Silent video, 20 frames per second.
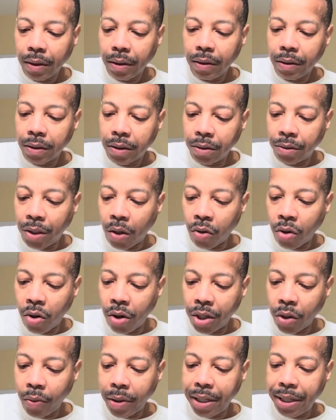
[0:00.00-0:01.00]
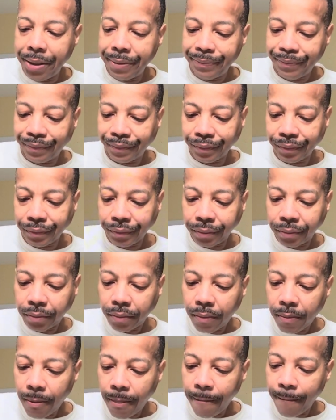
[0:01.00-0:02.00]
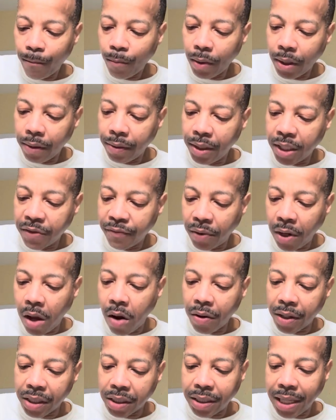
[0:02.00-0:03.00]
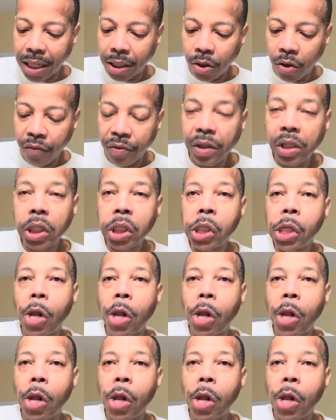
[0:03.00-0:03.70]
So don't go anywhere. This vlog is not over.